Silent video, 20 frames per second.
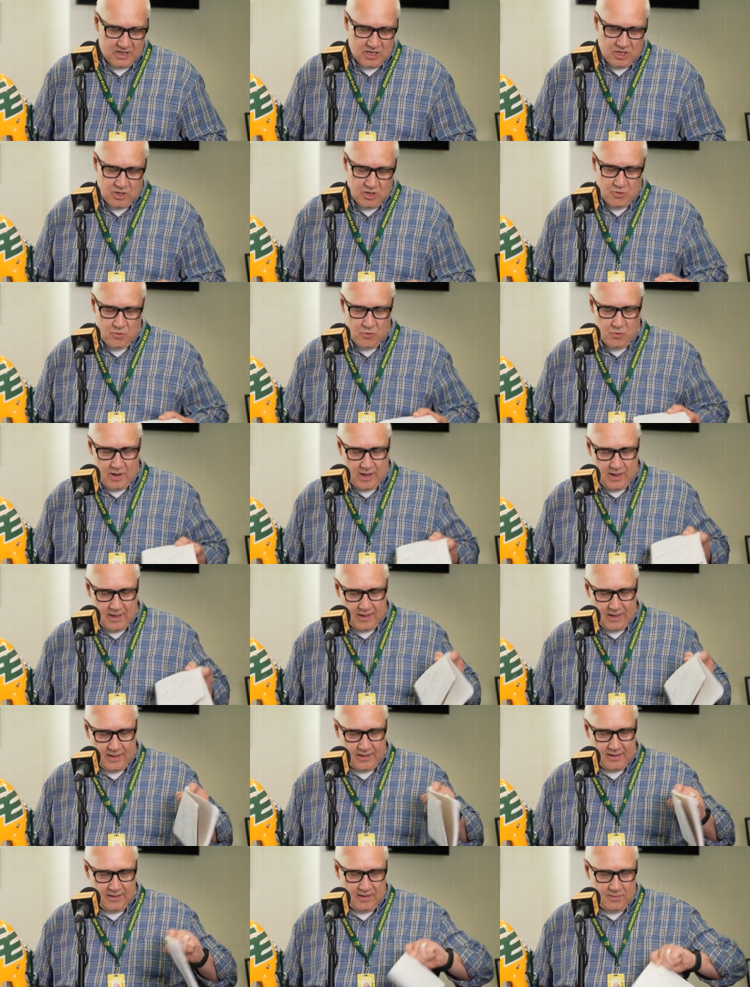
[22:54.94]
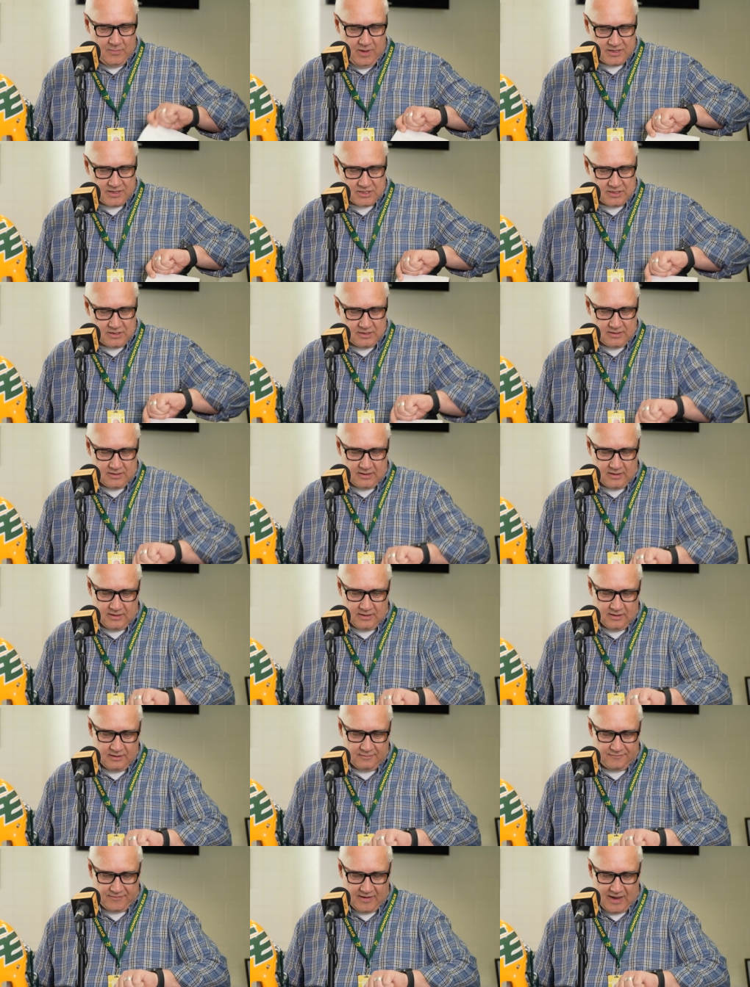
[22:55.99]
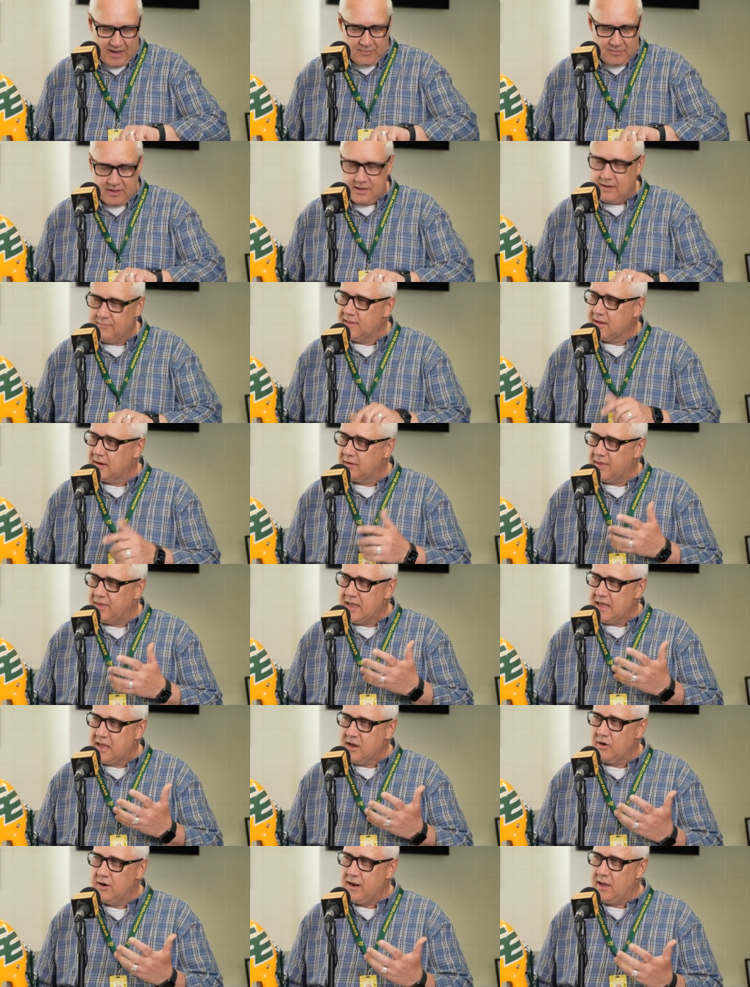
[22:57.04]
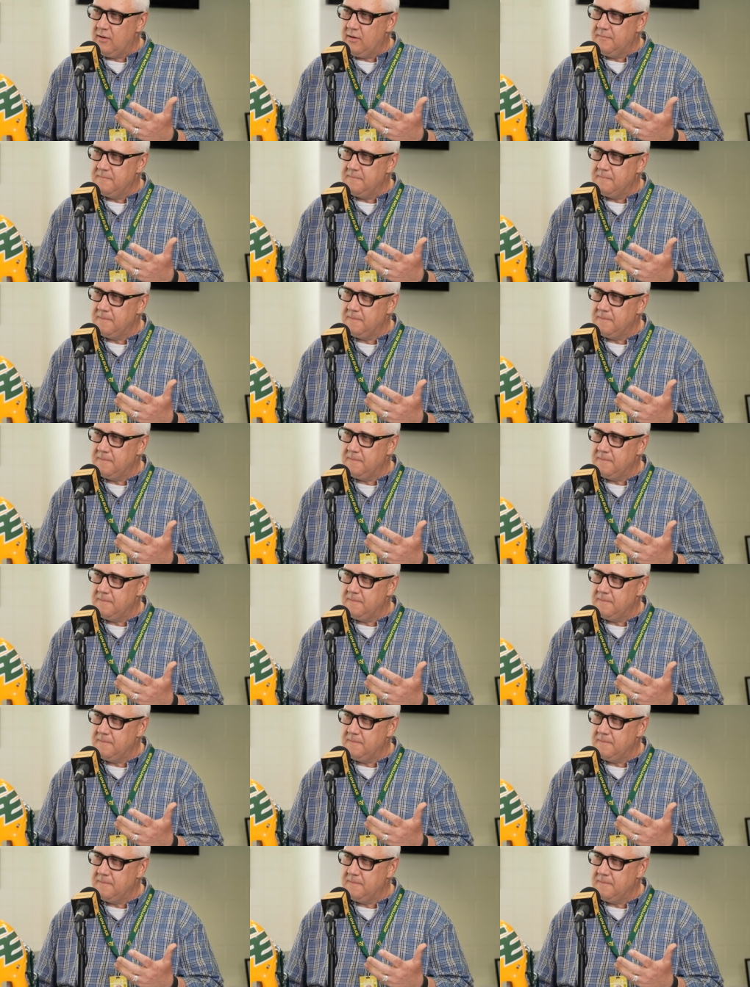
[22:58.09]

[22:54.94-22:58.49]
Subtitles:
You mentioned your family and everything. Are they here now?